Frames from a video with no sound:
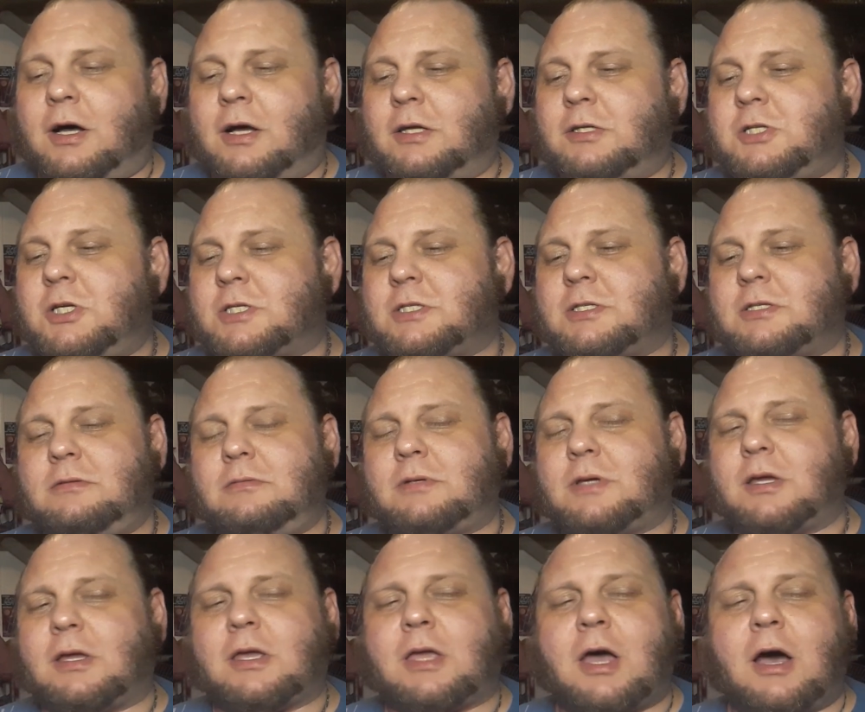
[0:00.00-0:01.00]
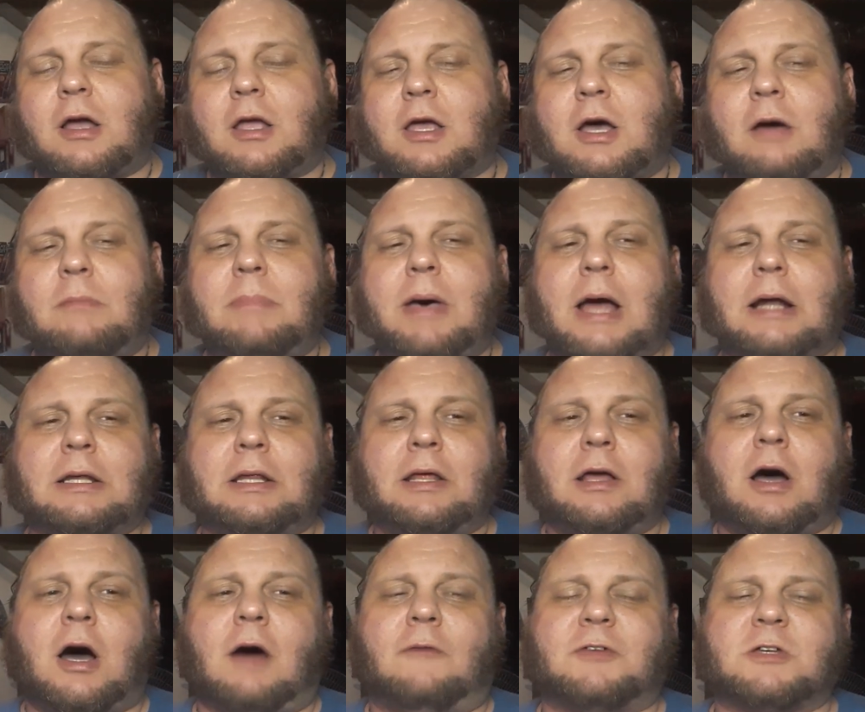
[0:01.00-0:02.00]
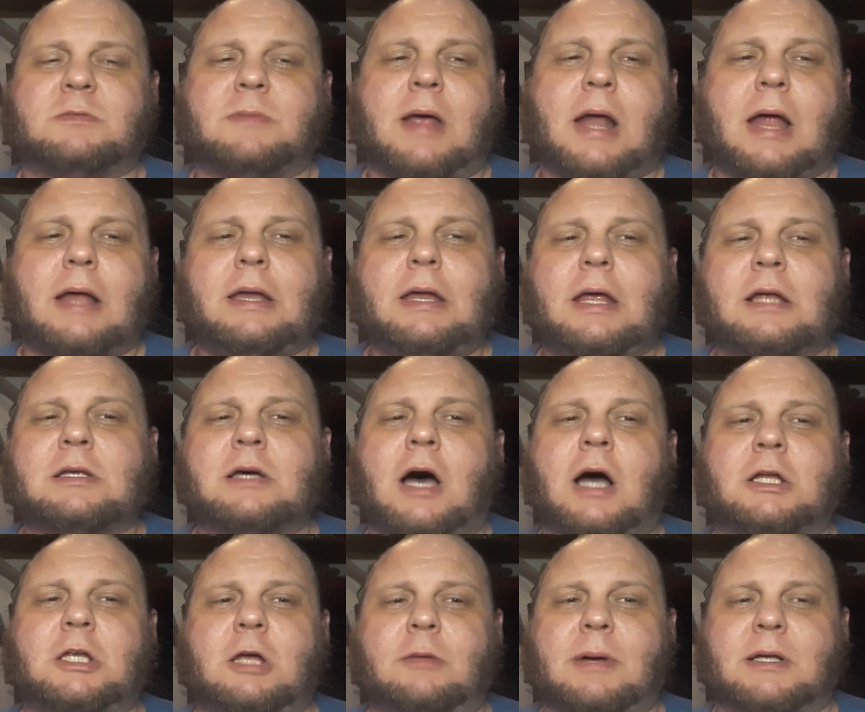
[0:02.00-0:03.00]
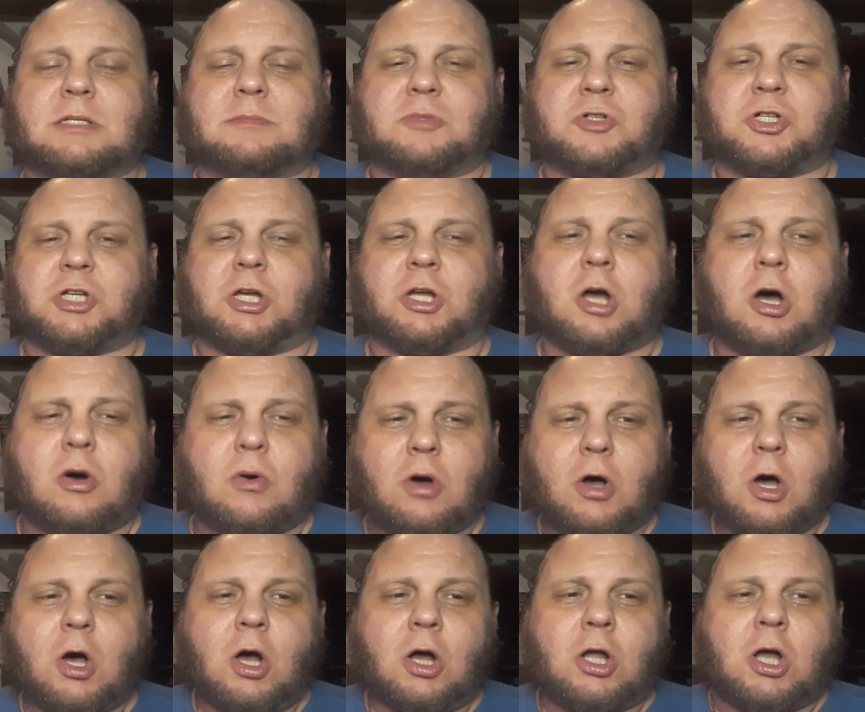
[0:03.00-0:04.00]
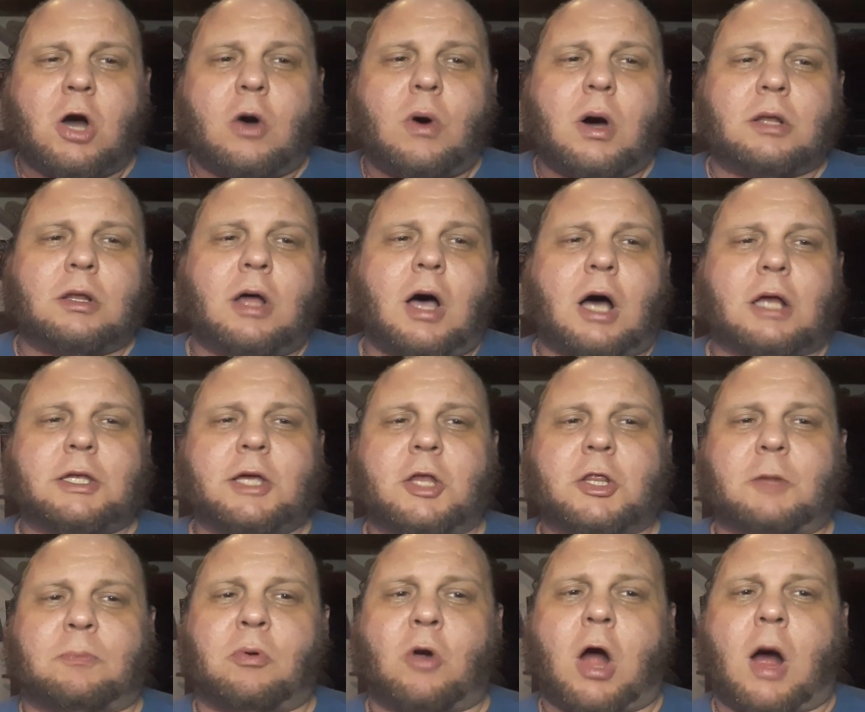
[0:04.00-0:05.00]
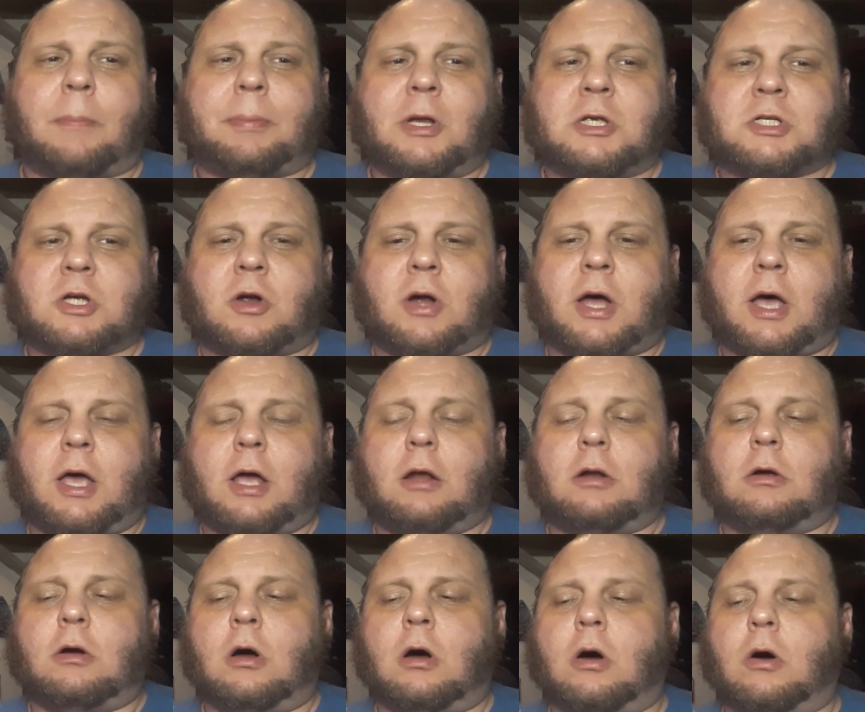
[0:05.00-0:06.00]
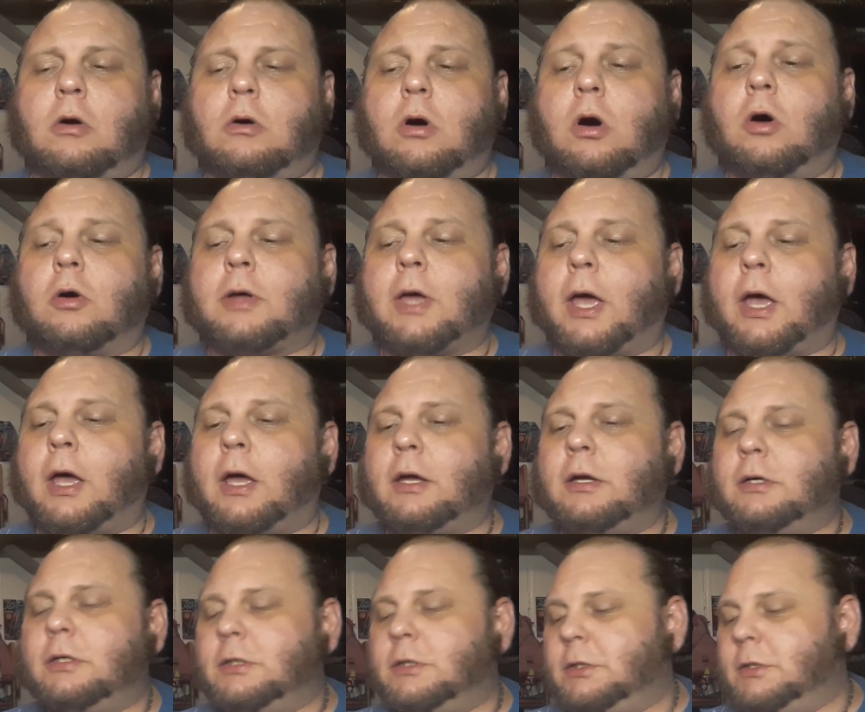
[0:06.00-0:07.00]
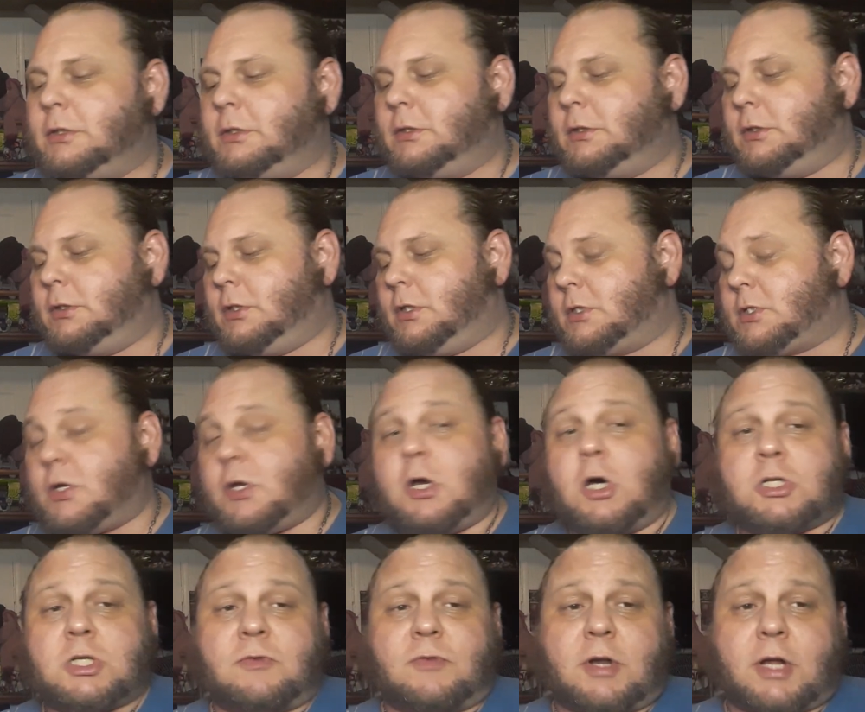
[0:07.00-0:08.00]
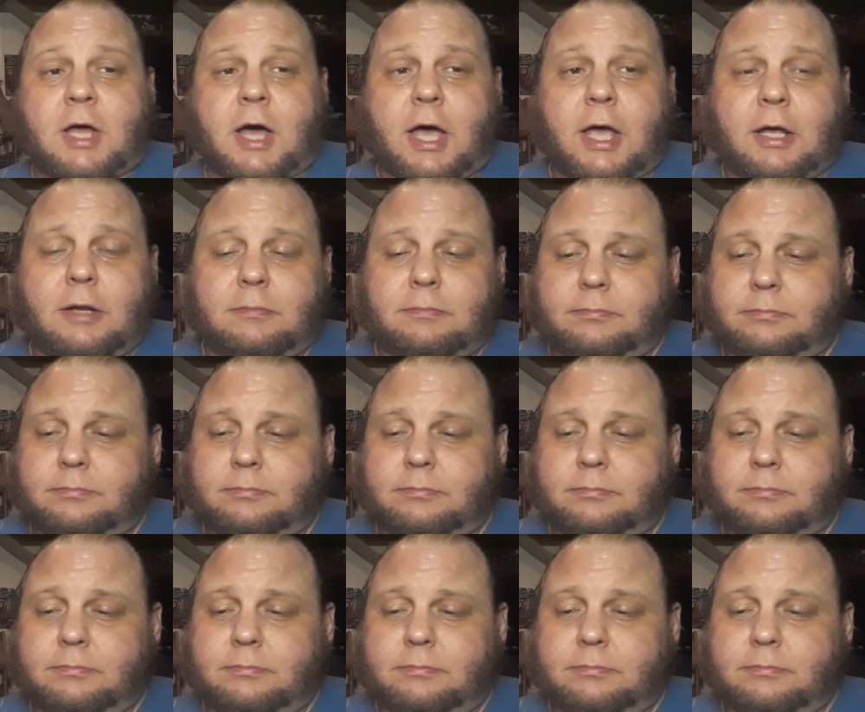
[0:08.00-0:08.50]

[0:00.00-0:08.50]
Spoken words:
Just come back to the office, man. I need to talk to you about some shit. Go unlock the other properties, all right? Oh, okay. So he goes over to Kite